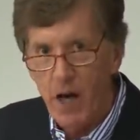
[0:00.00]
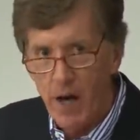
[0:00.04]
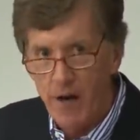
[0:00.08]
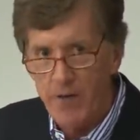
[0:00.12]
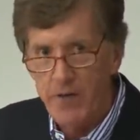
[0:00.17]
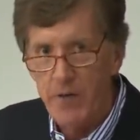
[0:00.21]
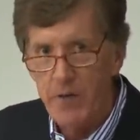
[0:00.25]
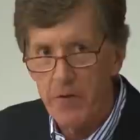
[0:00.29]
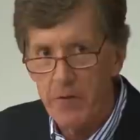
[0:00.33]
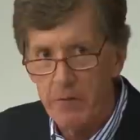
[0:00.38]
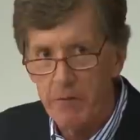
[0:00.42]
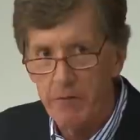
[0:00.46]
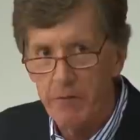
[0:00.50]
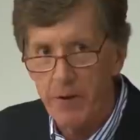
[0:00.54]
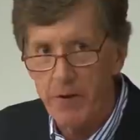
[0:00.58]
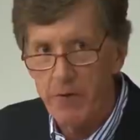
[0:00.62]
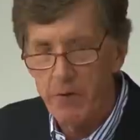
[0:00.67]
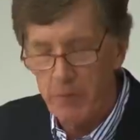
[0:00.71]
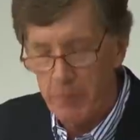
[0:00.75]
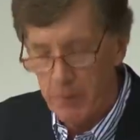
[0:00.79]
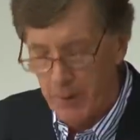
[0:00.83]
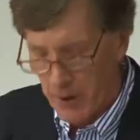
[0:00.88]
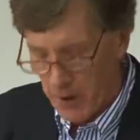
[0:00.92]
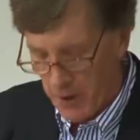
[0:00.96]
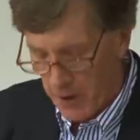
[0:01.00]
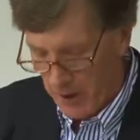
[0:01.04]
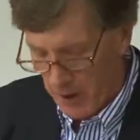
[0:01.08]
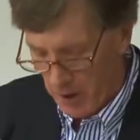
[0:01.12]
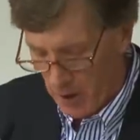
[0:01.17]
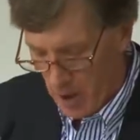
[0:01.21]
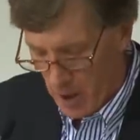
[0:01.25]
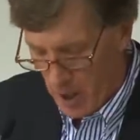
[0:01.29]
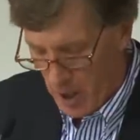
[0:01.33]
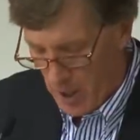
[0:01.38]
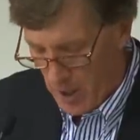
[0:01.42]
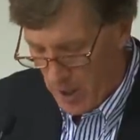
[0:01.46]
under the federal parity
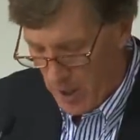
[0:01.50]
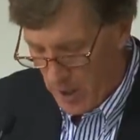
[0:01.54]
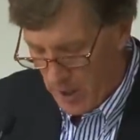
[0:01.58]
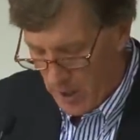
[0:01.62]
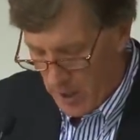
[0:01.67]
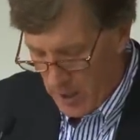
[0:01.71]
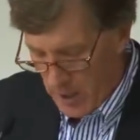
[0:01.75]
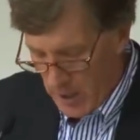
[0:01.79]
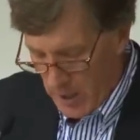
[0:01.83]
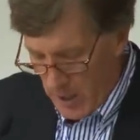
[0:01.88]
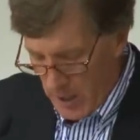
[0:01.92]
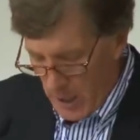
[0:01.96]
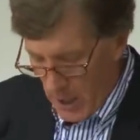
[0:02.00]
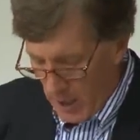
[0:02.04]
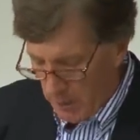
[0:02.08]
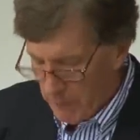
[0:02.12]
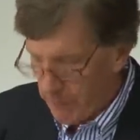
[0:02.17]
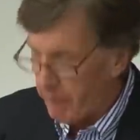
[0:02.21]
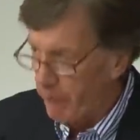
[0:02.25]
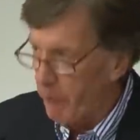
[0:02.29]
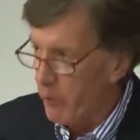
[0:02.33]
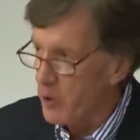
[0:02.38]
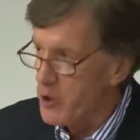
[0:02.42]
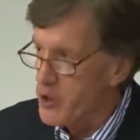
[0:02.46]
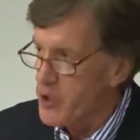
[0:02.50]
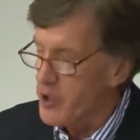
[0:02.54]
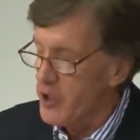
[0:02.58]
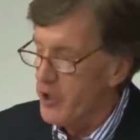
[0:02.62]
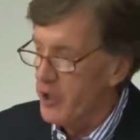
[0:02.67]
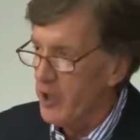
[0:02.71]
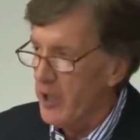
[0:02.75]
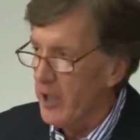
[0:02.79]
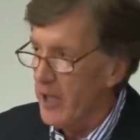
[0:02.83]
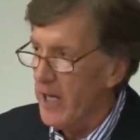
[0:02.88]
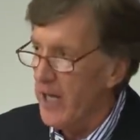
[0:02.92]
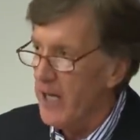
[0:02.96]
law.
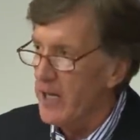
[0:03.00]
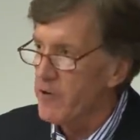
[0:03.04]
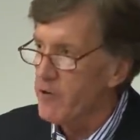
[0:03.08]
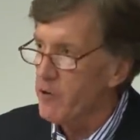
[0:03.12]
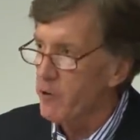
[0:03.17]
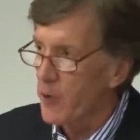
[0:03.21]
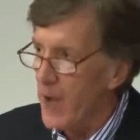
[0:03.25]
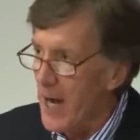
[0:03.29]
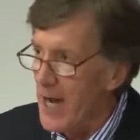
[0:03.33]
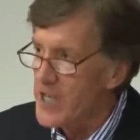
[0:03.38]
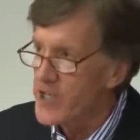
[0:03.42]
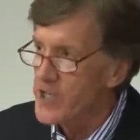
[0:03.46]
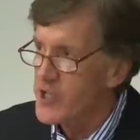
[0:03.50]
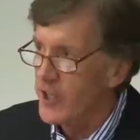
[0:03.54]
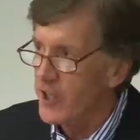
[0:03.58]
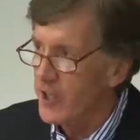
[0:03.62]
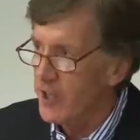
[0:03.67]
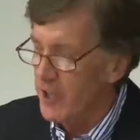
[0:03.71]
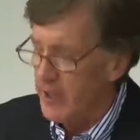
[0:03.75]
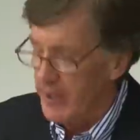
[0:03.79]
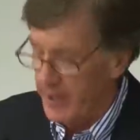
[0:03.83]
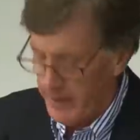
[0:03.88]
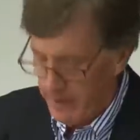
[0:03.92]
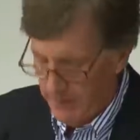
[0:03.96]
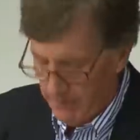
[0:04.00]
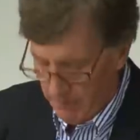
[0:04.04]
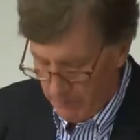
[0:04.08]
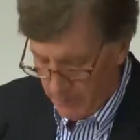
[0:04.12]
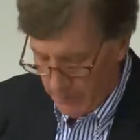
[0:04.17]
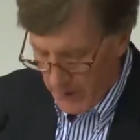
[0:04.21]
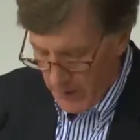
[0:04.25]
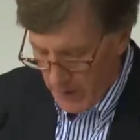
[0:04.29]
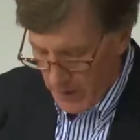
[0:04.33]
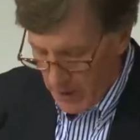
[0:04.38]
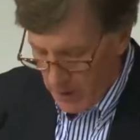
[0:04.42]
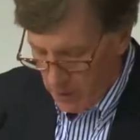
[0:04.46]
Unfortunately and tragically,
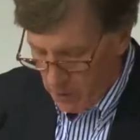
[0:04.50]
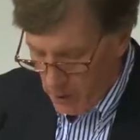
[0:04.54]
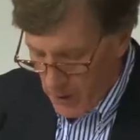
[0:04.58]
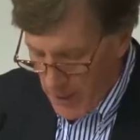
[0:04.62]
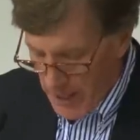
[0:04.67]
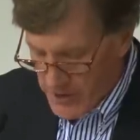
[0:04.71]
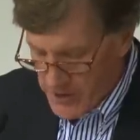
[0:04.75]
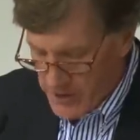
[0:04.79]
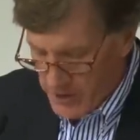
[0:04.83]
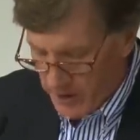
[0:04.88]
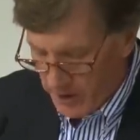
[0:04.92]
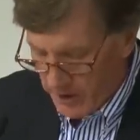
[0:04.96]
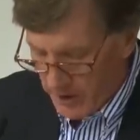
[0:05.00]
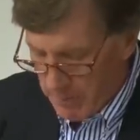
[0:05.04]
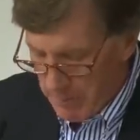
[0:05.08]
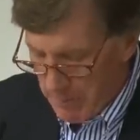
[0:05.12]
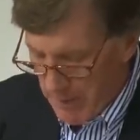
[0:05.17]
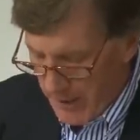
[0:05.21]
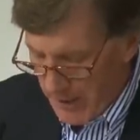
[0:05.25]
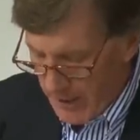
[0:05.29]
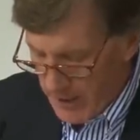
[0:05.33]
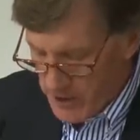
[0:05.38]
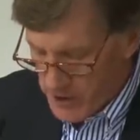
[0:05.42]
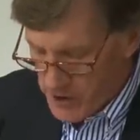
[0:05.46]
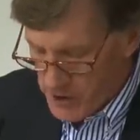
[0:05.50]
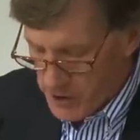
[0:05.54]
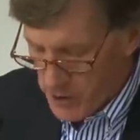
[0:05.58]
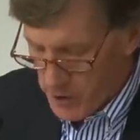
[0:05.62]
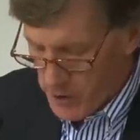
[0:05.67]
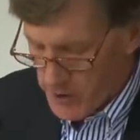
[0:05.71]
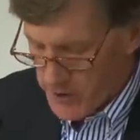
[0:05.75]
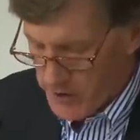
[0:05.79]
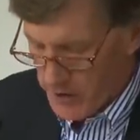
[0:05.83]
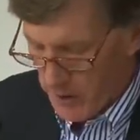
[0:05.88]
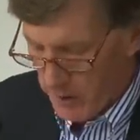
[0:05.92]
tragically, many insurance